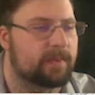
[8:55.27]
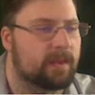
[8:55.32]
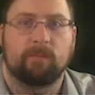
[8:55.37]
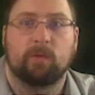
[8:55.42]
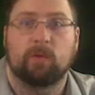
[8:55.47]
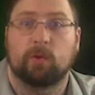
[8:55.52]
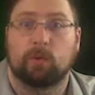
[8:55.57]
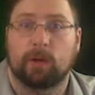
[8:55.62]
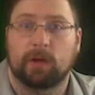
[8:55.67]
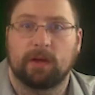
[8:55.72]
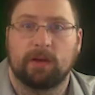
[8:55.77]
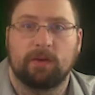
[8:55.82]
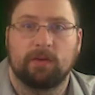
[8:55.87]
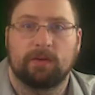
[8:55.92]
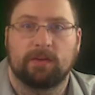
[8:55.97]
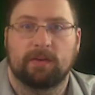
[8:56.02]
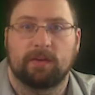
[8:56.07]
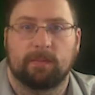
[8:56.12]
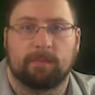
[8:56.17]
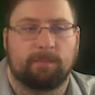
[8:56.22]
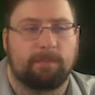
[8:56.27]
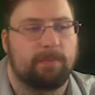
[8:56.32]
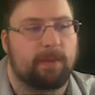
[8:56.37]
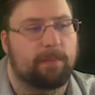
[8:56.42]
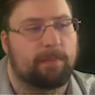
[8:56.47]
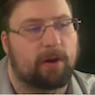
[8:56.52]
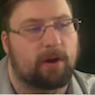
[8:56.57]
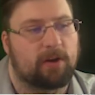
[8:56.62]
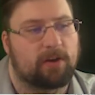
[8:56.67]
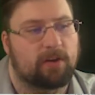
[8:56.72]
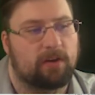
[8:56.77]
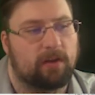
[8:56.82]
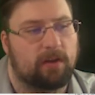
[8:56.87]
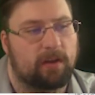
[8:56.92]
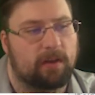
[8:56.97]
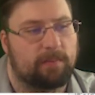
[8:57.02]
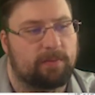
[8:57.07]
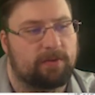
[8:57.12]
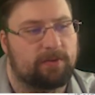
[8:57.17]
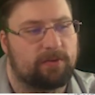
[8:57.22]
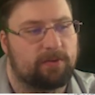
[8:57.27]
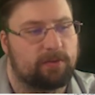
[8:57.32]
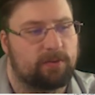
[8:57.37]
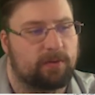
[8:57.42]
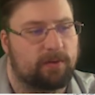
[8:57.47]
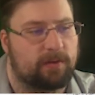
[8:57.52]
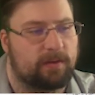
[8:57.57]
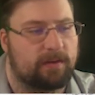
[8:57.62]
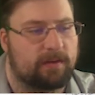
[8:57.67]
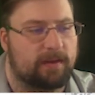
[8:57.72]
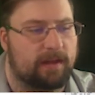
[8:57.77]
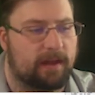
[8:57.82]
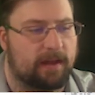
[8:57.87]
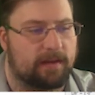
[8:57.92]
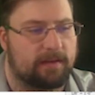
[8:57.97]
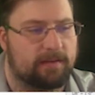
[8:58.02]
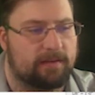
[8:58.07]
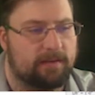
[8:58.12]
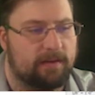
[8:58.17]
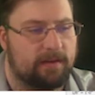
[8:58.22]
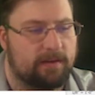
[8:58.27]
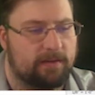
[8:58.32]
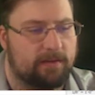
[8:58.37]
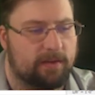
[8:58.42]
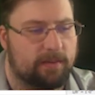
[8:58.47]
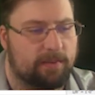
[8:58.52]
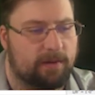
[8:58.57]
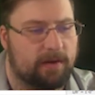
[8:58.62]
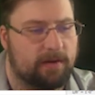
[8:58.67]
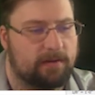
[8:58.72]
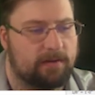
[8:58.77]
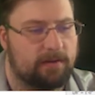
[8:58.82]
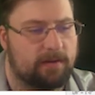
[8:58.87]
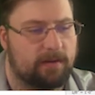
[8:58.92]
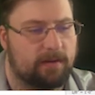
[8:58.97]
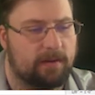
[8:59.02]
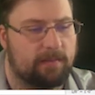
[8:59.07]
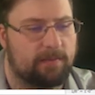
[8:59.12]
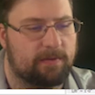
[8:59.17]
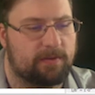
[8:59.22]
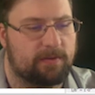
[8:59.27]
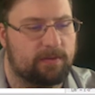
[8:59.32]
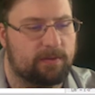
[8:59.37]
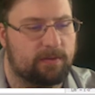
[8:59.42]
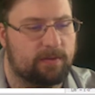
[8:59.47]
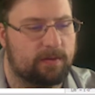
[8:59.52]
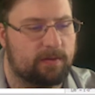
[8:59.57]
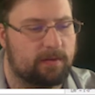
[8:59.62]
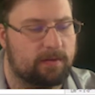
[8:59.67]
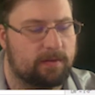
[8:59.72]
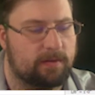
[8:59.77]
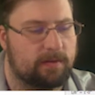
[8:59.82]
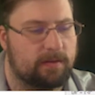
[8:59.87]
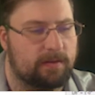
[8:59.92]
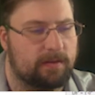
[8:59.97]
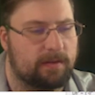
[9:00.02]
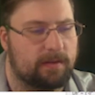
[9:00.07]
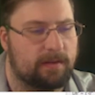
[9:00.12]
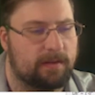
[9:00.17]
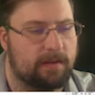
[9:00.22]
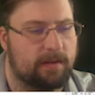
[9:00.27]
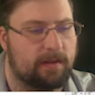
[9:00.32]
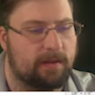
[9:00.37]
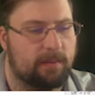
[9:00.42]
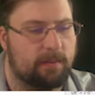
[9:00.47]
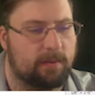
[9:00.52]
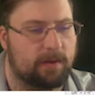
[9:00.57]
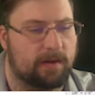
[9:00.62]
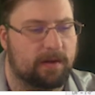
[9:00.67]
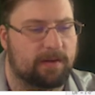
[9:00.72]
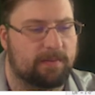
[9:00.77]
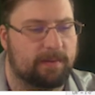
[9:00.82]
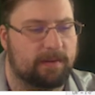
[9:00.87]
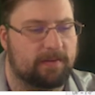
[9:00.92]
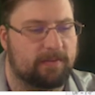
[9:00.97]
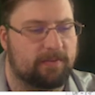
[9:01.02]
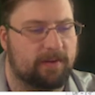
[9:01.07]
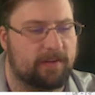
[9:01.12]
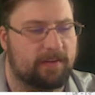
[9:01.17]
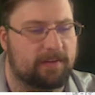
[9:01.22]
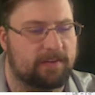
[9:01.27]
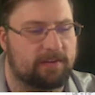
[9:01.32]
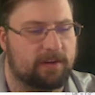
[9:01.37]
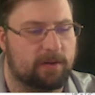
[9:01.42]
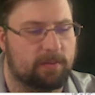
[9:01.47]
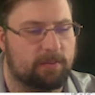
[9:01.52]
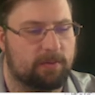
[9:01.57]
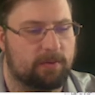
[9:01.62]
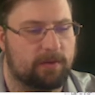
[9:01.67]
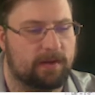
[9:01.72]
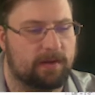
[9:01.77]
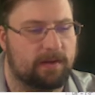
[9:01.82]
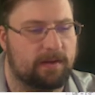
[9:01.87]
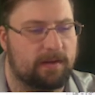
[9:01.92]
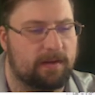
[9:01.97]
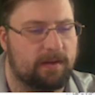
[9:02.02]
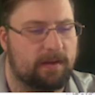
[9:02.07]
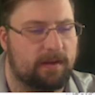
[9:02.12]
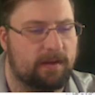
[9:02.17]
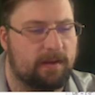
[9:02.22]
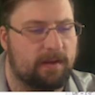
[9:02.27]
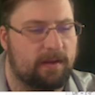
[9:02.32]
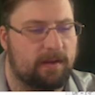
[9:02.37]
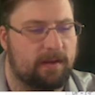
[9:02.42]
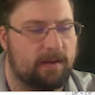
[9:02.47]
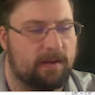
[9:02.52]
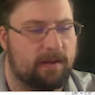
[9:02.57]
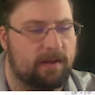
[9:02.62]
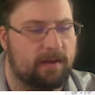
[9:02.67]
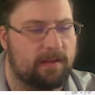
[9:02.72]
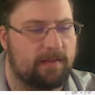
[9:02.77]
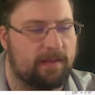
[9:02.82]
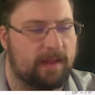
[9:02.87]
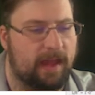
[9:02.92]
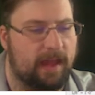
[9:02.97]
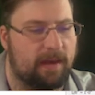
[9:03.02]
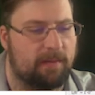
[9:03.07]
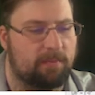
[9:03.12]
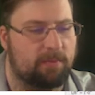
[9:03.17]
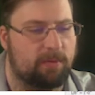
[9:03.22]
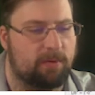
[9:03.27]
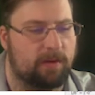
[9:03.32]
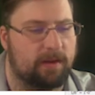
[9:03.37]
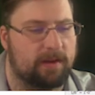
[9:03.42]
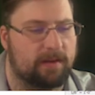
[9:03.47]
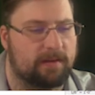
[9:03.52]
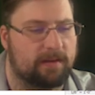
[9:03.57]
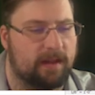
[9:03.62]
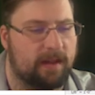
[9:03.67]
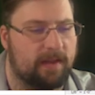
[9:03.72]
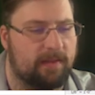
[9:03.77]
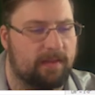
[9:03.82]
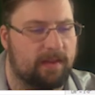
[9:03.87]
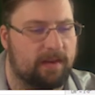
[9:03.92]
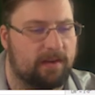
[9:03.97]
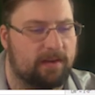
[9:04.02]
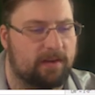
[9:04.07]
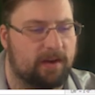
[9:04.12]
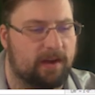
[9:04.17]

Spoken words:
So we're going to use the partial ellipse tool next. So the partial ellipse tool, we're going to specify the start point, the end point, and then you're